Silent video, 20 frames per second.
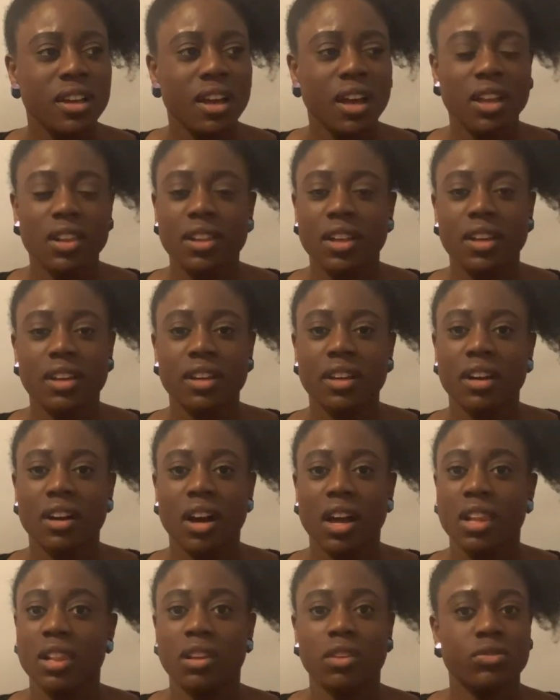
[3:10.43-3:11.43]
And like
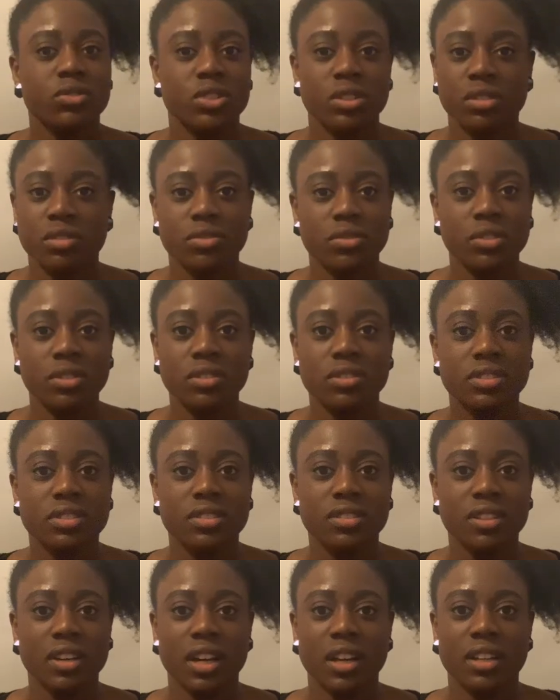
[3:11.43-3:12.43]
I love junk food.
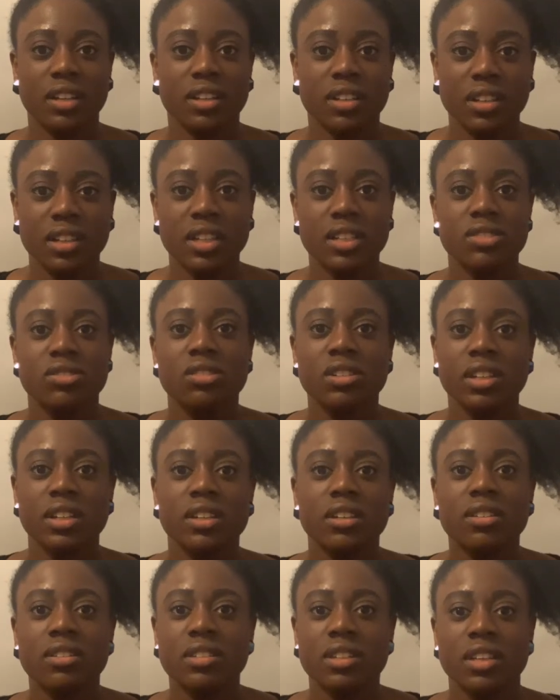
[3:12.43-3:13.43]
I literally
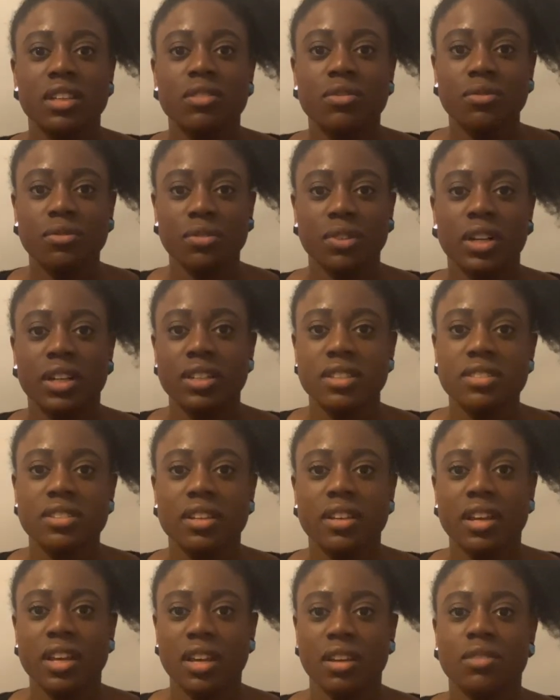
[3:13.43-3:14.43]
could eat fries
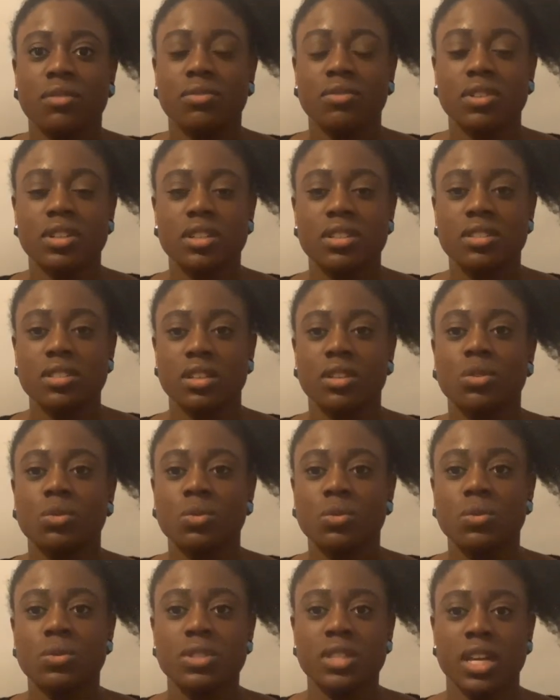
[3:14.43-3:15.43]
every
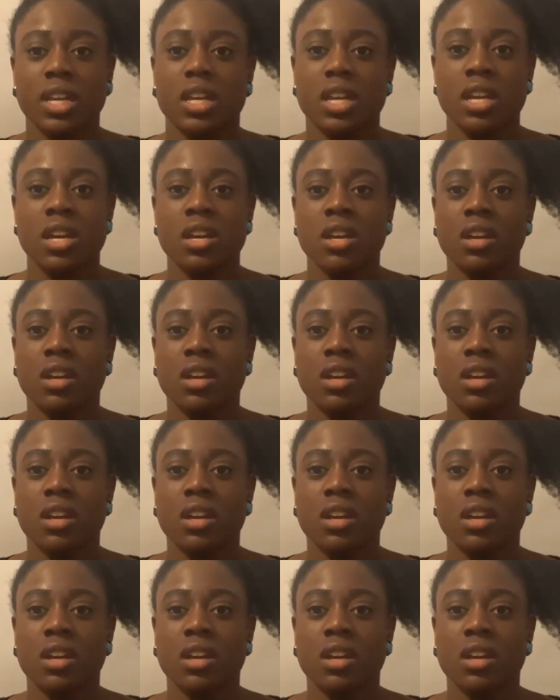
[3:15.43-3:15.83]
single day.